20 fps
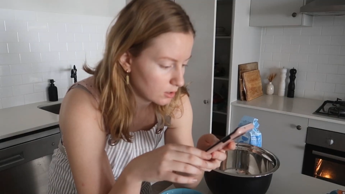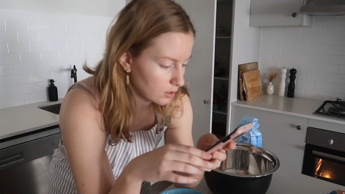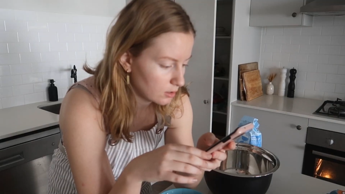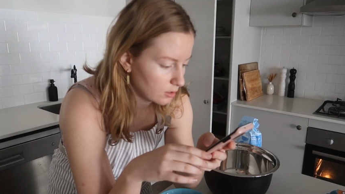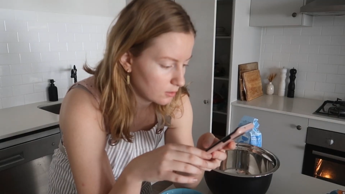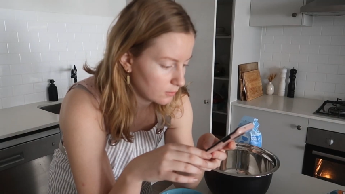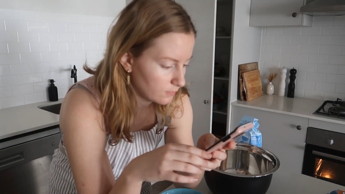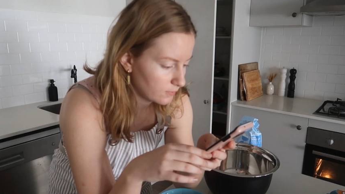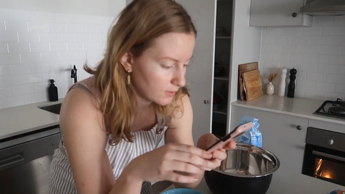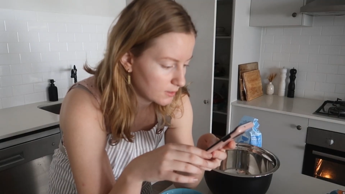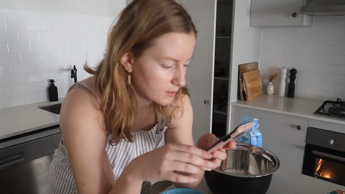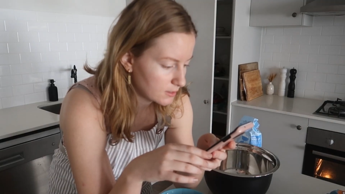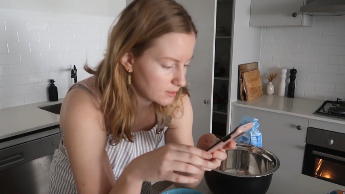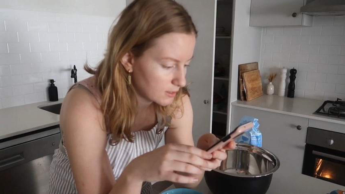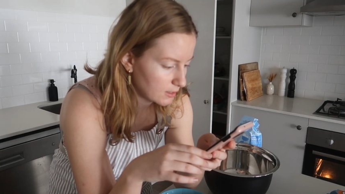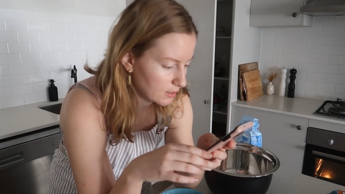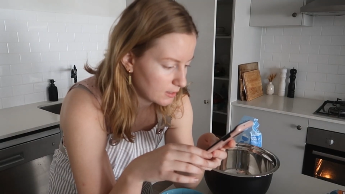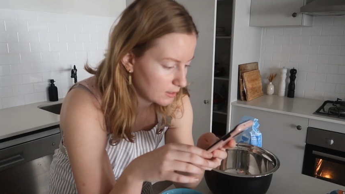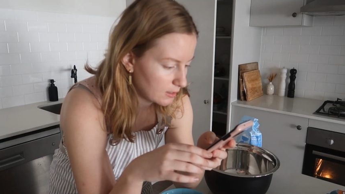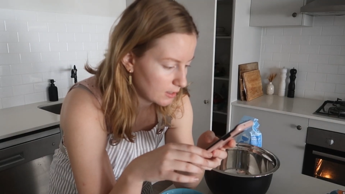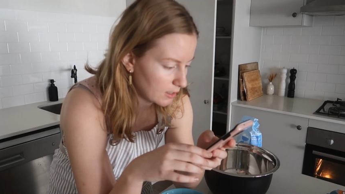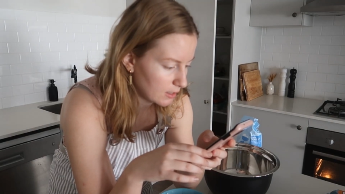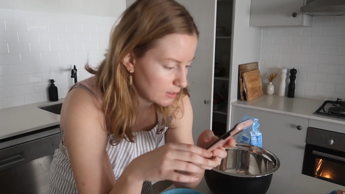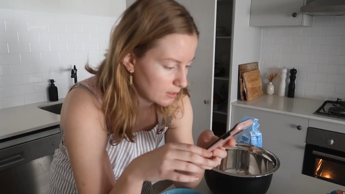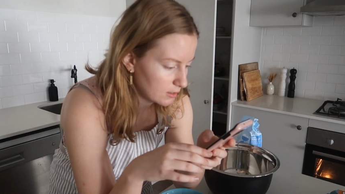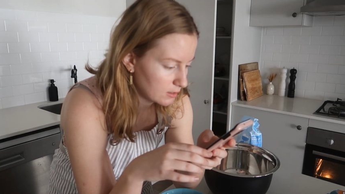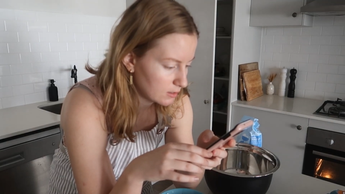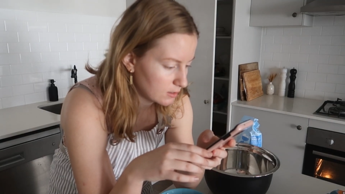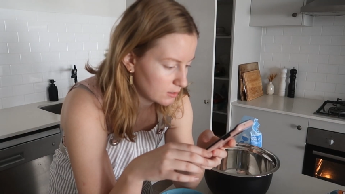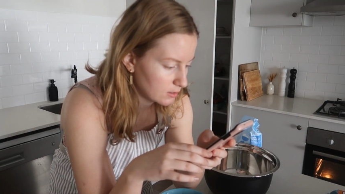So first thing
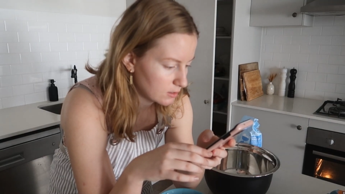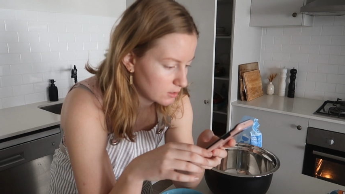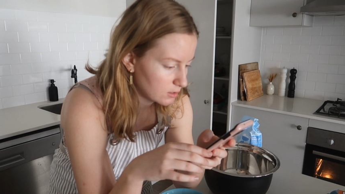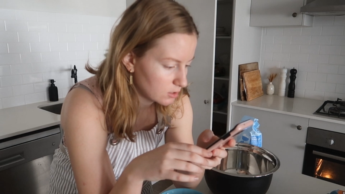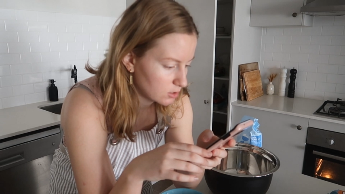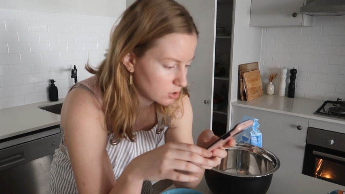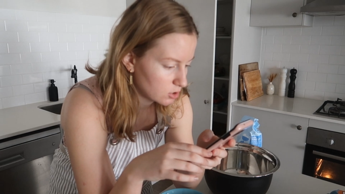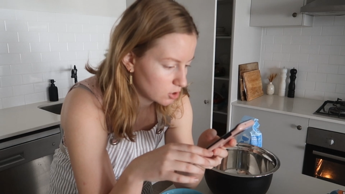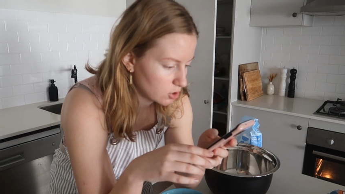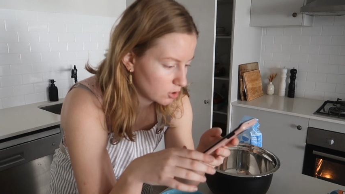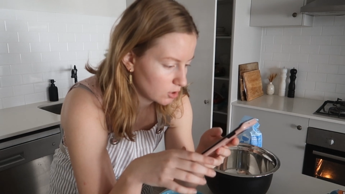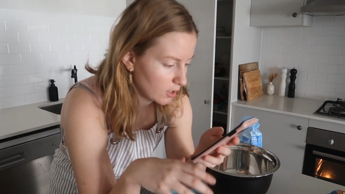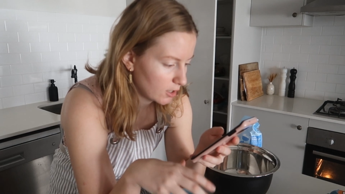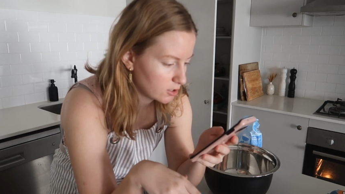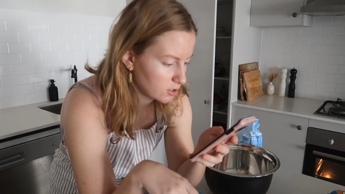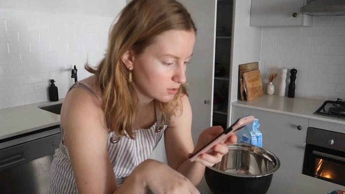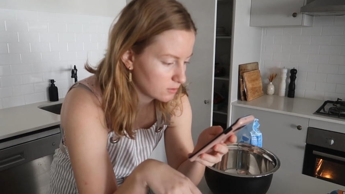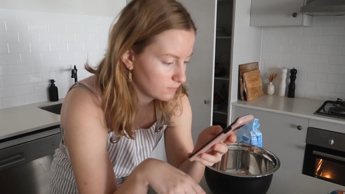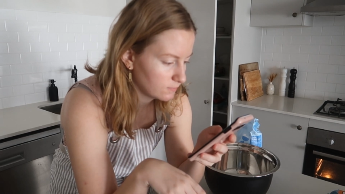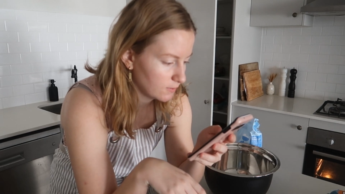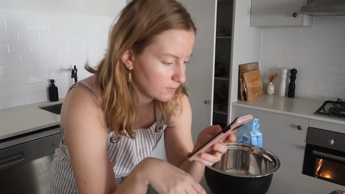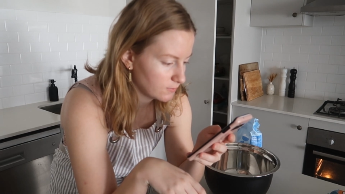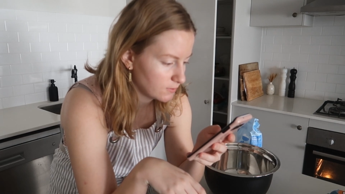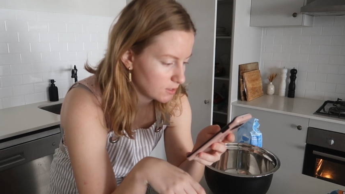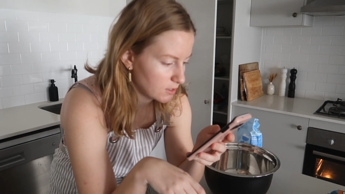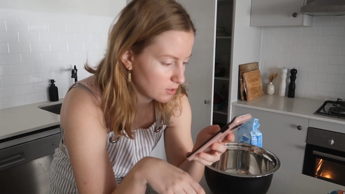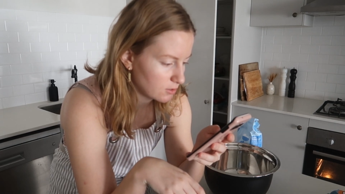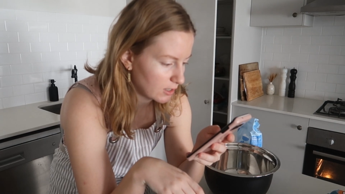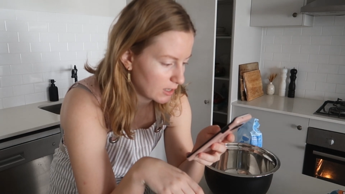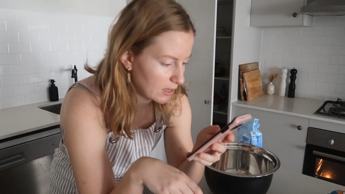is
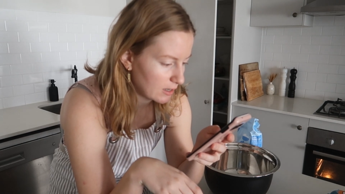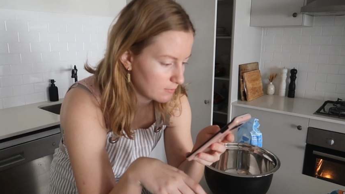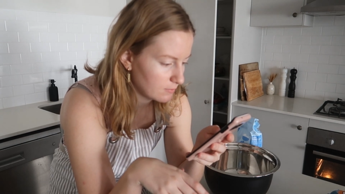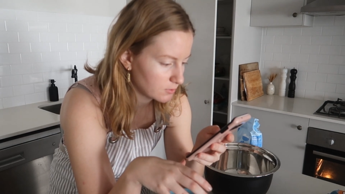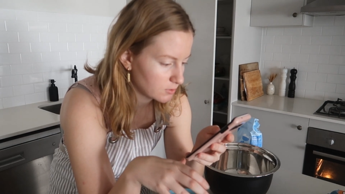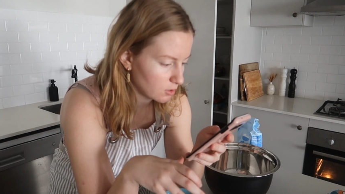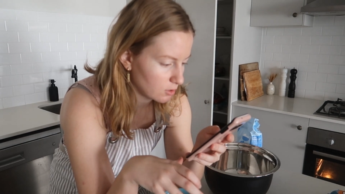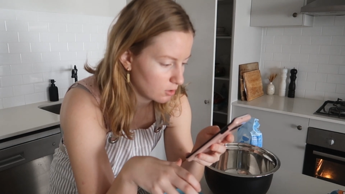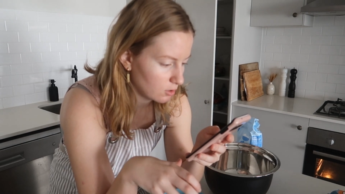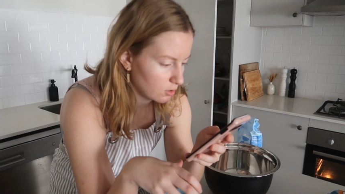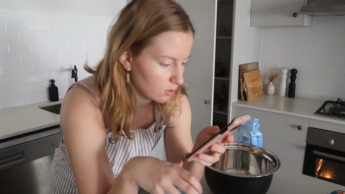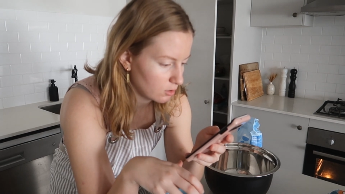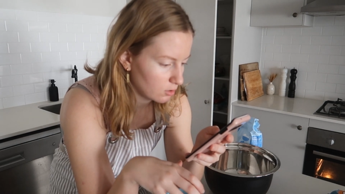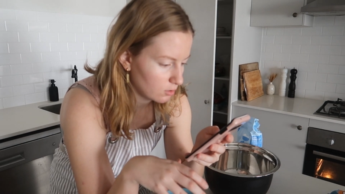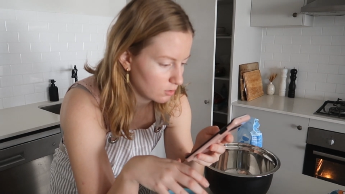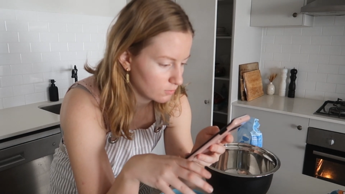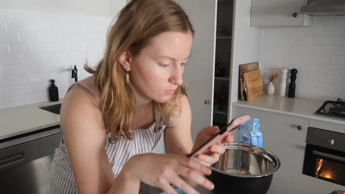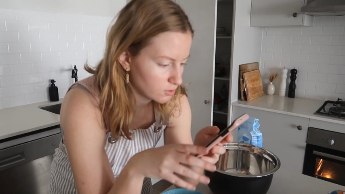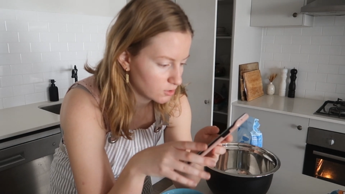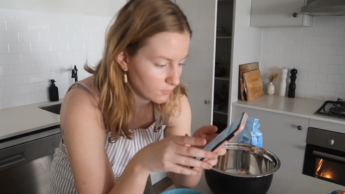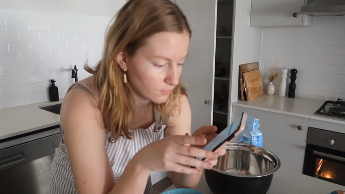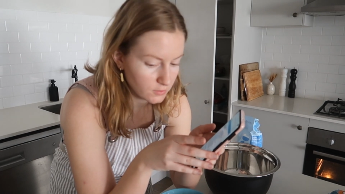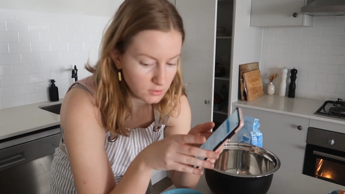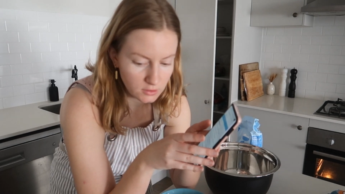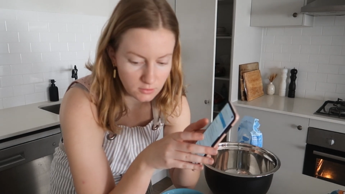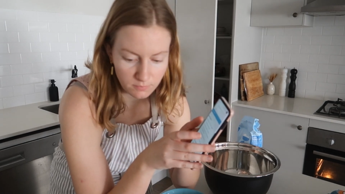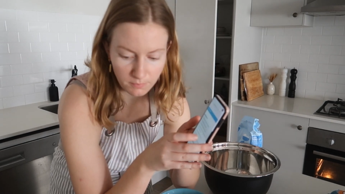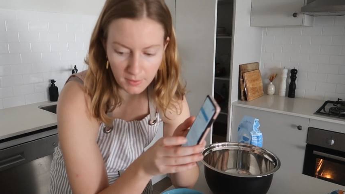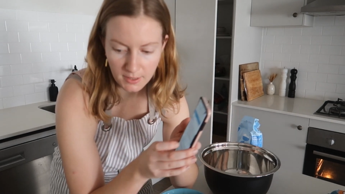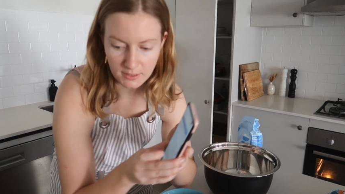250 grams of
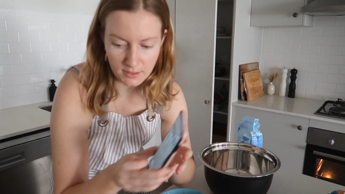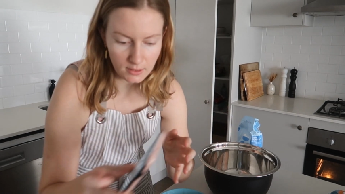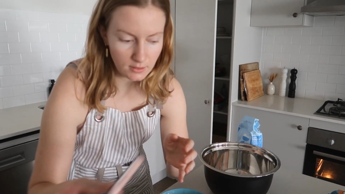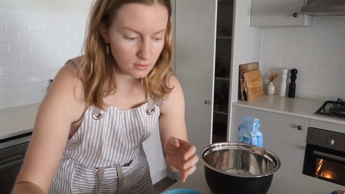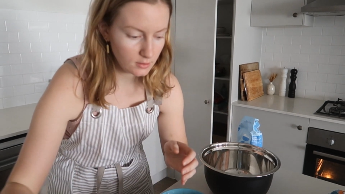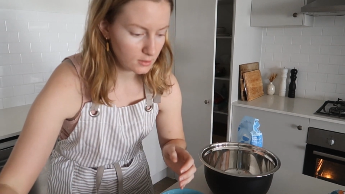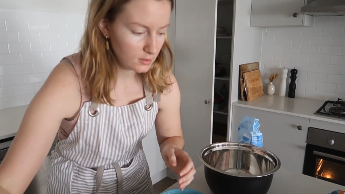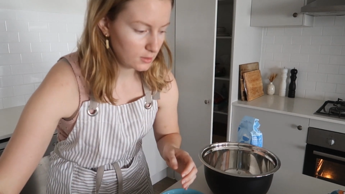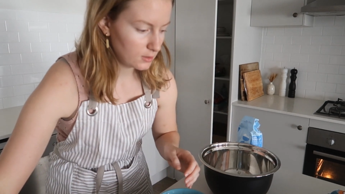softened butter.